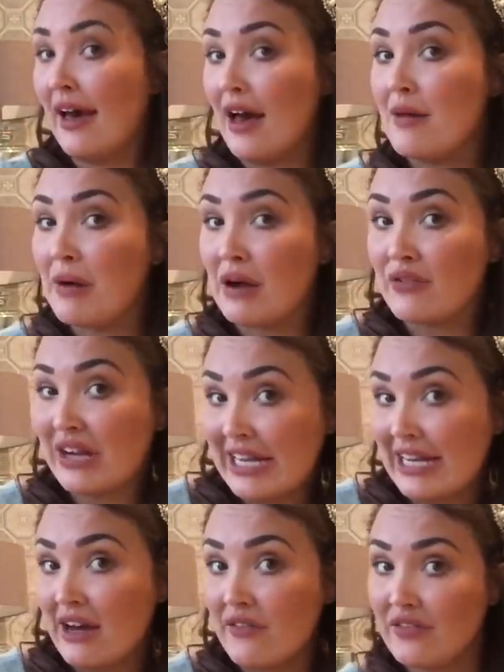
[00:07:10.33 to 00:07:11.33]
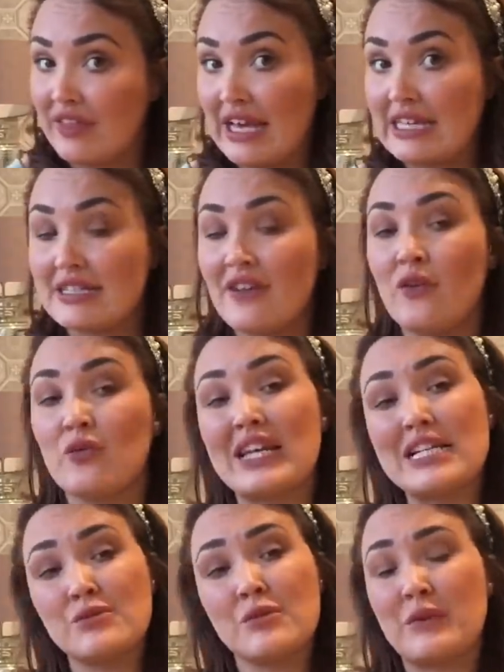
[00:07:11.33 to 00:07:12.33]
Um, but I really loved this. I thought
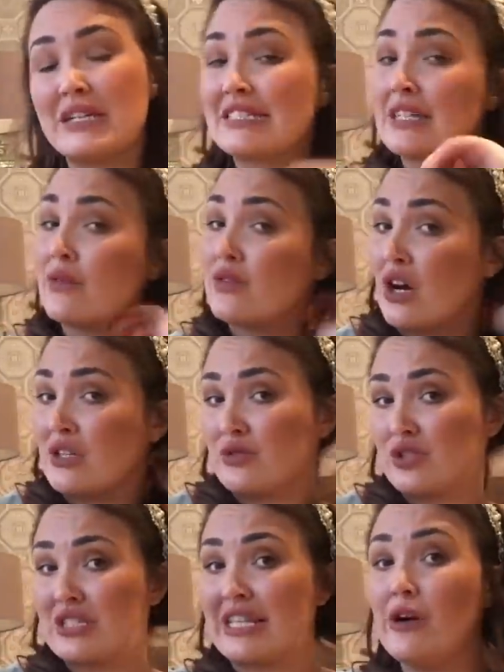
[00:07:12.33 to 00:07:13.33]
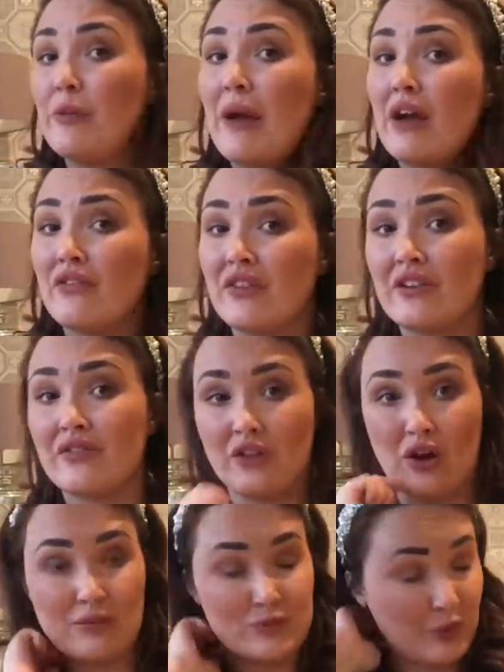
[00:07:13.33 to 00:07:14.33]
this would be so nice with just a little pair of
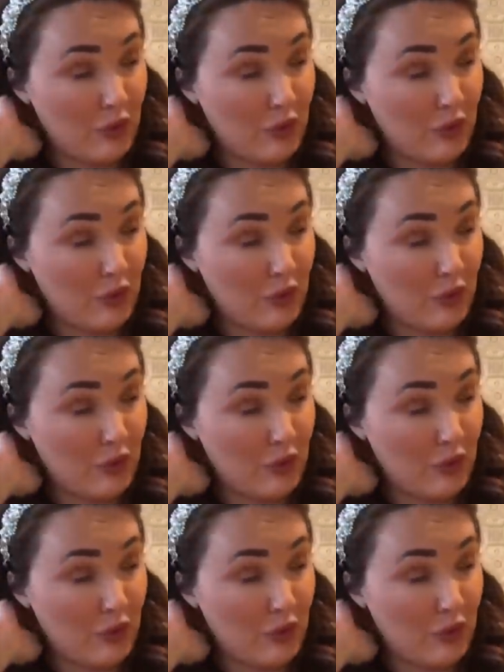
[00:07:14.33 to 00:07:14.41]
flip-flops.